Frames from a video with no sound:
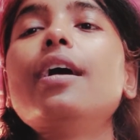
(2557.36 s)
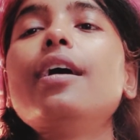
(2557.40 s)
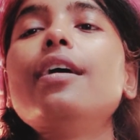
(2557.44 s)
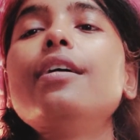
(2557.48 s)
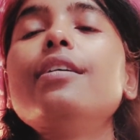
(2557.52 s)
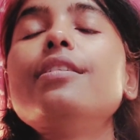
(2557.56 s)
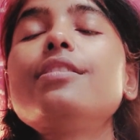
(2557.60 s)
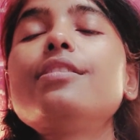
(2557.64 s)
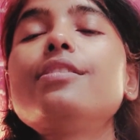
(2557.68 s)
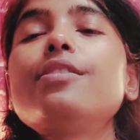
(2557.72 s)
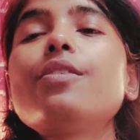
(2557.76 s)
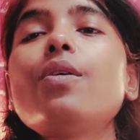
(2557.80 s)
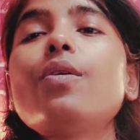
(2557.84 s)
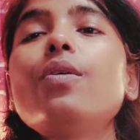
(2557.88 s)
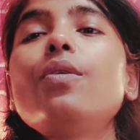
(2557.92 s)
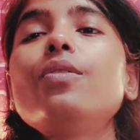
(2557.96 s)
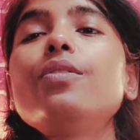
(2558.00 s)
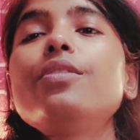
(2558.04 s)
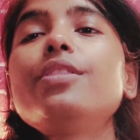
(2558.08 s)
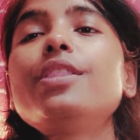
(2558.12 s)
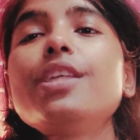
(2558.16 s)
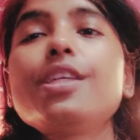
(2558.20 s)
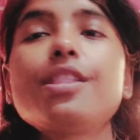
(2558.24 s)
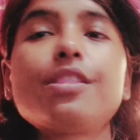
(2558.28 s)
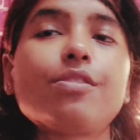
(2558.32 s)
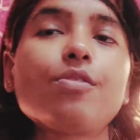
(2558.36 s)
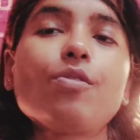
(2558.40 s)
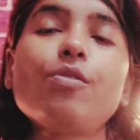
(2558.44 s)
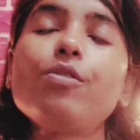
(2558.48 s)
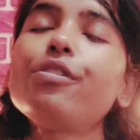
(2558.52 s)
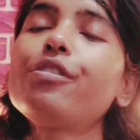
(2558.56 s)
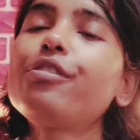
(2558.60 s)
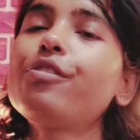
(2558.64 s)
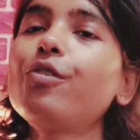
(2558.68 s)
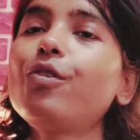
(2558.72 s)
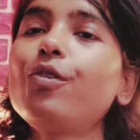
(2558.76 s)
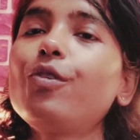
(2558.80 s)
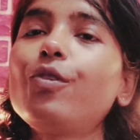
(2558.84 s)
So this
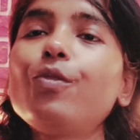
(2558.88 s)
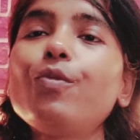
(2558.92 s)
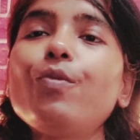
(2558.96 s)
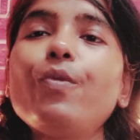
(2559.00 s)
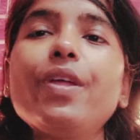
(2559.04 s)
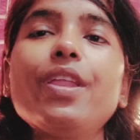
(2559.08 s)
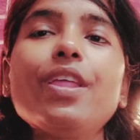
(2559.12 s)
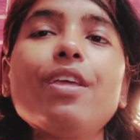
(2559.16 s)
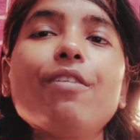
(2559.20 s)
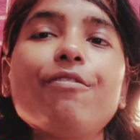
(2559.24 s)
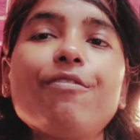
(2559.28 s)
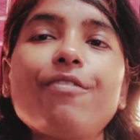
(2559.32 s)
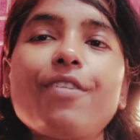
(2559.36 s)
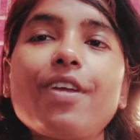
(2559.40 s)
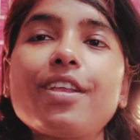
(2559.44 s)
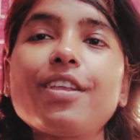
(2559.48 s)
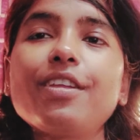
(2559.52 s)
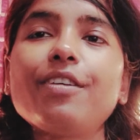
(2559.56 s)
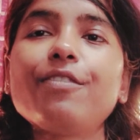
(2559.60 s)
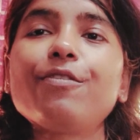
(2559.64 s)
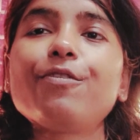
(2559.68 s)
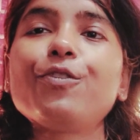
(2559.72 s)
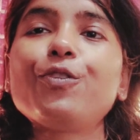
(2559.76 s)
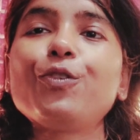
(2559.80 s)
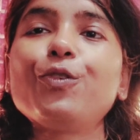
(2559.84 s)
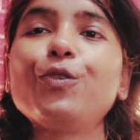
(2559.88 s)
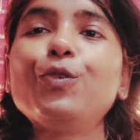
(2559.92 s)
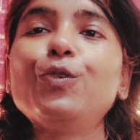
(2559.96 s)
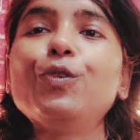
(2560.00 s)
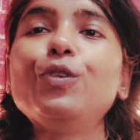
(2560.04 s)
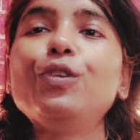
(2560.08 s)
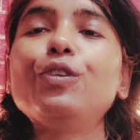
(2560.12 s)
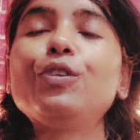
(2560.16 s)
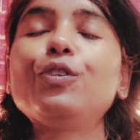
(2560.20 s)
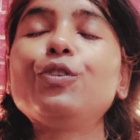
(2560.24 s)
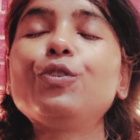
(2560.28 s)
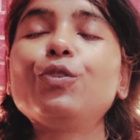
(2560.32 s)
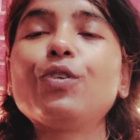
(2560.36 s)
also a very effective tool
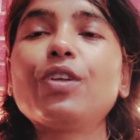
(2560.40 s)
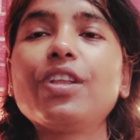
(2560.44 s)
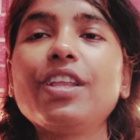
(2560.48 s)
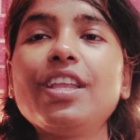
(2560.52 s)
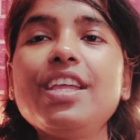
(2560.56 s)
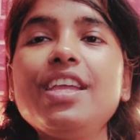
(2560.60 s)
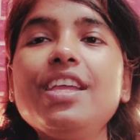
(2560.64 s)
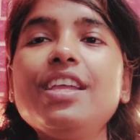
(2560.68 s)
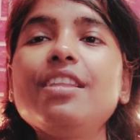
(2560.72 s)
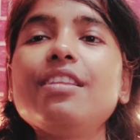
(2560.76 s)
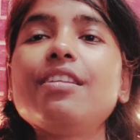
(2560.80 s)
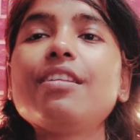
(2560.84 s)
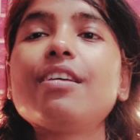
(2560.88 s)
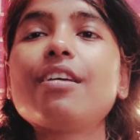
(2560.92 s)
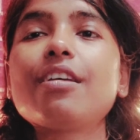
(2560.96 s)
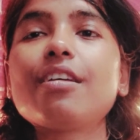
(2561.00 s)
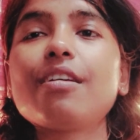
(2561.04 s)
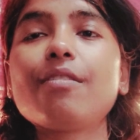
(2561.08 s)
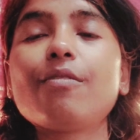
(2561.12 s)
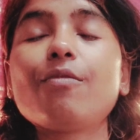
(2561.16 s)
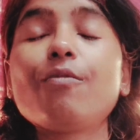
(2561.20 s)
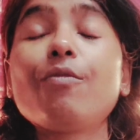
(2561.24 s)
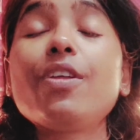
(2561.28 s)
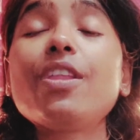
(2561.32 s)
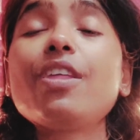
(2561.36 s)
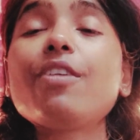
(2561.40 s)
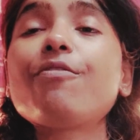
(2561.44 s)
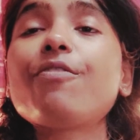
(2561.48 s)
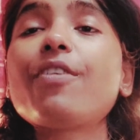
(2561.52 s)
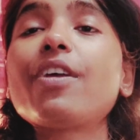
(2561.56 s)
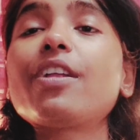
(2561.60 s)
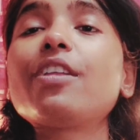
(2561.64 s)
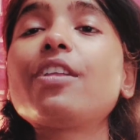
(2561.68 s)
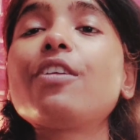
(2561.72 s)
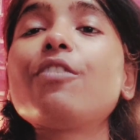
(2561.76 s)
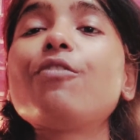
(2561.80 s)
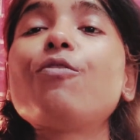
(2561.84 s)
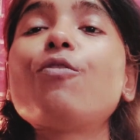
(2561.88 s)
to clean, very
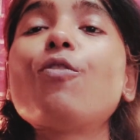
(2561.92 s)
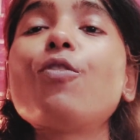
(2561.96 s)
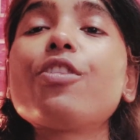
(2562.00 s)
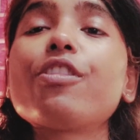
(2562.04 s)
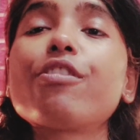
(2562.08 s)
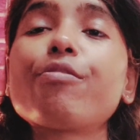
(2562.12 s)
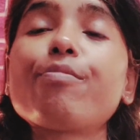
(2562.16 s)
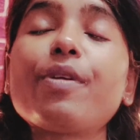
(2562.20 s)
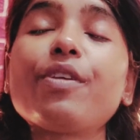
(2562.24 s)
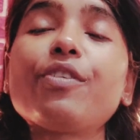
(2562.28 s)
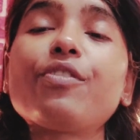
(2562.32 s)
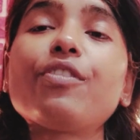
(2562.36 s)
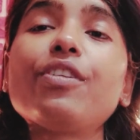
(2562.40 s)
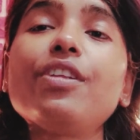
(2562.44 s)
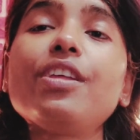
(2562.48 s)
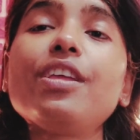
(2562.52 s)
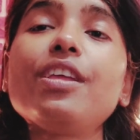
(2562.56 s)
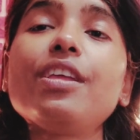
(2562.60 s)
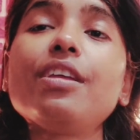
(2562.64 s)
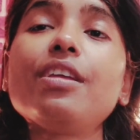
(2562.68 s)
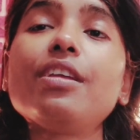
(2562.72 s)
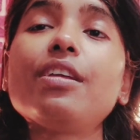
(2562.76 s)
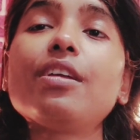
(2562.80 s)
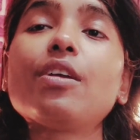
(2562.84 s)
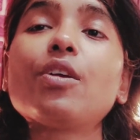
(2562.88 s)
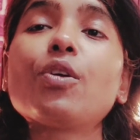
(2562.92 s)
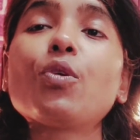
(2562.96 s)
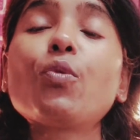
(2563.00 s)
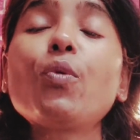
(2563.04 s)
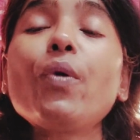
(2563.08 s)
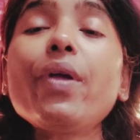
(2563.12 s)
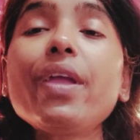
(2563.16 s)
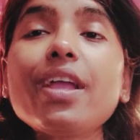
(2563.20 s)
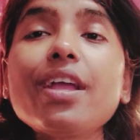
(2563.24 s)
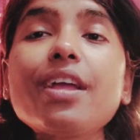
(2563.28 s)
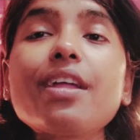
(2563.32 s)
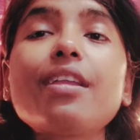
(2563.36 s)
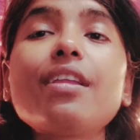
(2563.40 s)
effective for especially
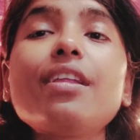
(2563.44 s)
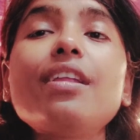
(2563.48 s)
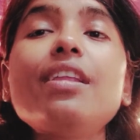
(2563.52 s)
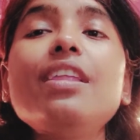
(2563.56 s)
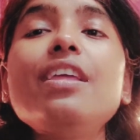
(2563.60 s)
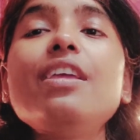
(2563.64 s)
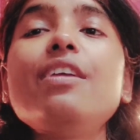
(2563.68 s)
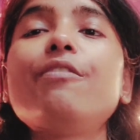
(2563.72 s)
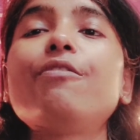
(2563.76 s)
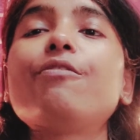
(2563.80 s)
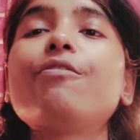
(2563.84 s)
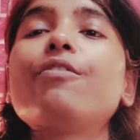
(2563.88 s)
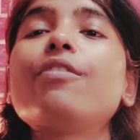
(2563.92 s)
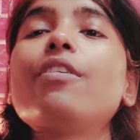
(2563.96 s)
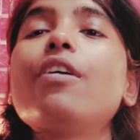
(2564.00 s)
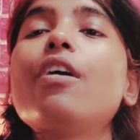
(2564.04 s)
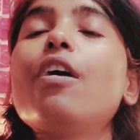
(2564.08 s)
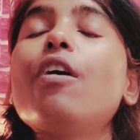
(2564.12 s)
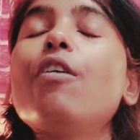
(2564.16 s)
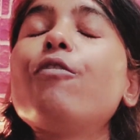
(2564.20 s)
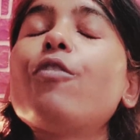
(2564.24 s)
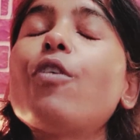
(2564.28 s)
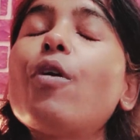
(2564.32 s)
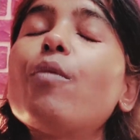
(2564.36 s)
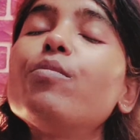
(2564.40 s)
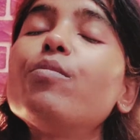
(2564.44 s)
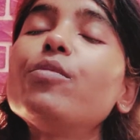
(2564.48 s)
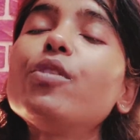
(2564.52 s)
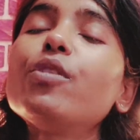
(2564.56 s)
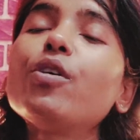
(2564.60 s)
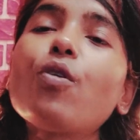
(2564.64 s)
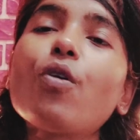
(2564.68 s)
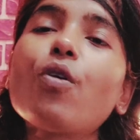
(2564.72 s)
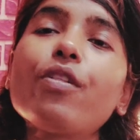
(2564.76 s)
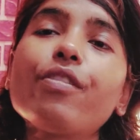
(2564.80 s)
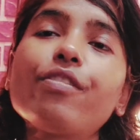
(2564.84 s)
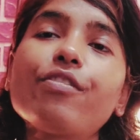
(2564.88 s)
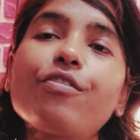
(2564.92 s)
quick relief from the
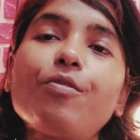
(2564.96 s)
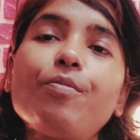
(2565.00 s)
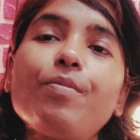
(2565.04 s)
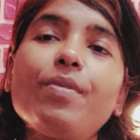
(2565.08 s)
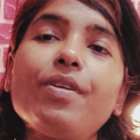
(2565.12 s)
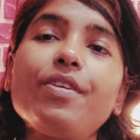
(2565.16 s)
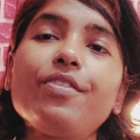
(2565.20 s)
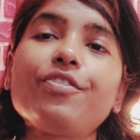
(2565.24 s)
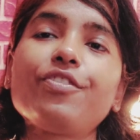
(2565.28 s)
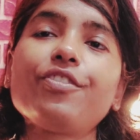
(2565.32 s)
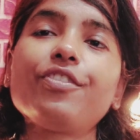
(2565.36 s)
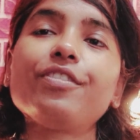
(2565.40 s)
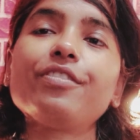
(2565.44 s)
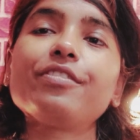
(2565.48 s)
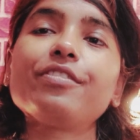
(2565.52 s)
constipation.